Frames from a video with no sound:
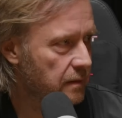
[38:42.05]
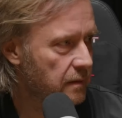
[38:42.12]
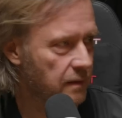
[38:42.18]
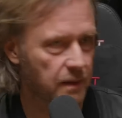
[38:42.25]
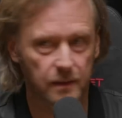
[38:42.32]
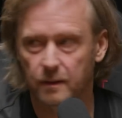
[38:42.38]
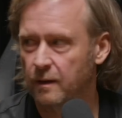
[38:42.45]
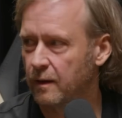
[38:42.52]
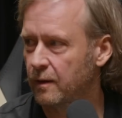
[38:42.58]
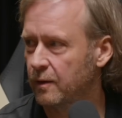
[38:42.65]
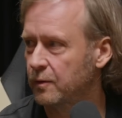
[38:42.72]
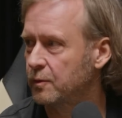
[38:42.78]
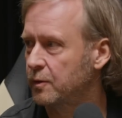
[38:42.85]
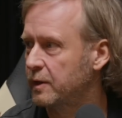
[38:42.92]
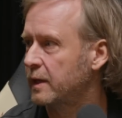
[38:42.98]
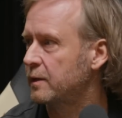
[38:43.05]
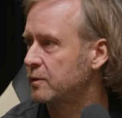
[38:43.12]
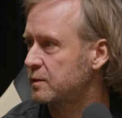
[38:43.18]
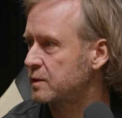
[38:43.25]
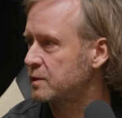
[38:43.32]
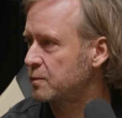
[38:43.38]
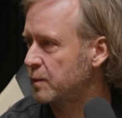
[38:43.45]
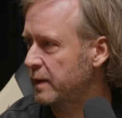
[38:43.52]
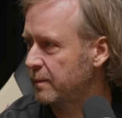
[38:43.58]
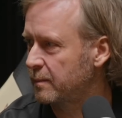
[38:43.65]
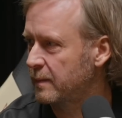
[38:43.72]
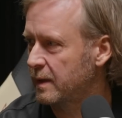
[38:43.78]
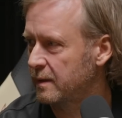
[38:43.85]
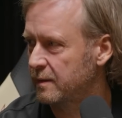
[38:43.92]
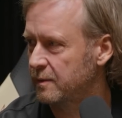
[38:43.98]
like you cannot
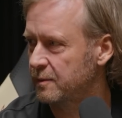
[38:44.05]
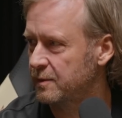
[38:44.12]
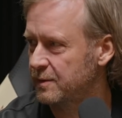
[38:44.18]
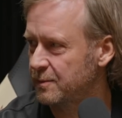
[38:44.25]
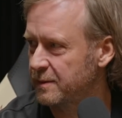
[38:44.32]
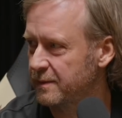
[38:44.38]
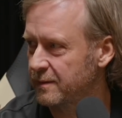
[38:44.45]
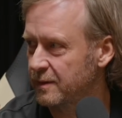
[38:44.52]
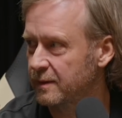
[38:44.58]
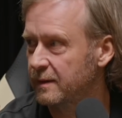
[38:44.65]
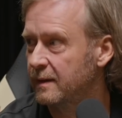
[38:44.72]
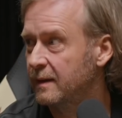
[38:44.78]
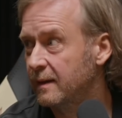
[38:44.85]
swim and there is a river,